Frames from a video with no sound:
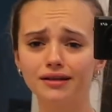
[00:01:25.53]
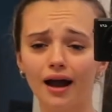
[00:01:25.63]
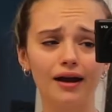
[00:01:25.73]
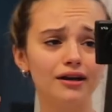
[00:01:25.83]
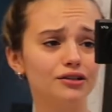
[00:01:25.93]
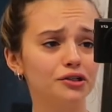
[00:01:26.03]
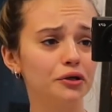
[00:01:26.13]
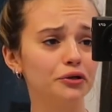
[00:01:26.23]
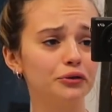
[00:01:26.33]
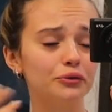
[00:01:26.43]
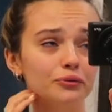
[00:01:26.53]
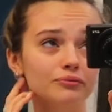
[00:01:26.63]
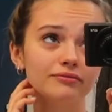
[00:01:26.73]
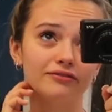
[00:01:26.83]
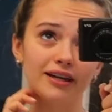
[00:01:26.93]
not gonna show you
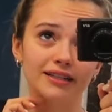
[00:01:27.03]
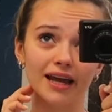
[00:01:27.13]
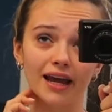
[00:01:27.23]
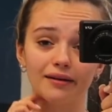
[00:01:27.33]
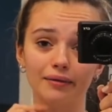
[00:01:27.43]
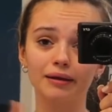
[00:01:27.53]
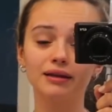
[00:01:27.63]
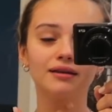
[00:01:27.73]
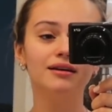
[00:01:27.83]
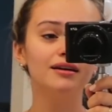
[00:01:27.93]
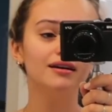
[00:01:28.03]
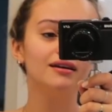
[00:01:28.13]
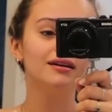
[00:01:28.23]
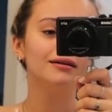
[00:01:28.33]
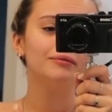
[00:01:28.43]
fake tan, like
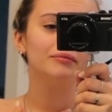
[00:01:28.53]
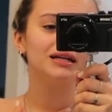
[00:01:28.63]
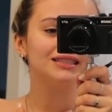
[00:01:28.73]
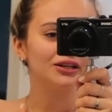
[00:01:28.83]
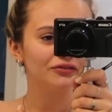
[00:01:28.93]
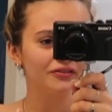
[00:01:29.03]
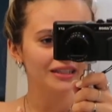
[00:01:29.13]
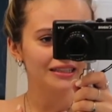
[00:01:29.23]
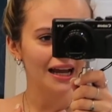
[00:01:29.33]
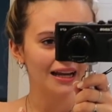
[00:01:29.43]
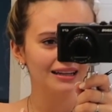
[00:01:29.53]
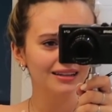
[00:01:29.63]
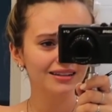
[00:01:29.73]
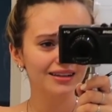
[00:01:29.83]
myself fake tanning,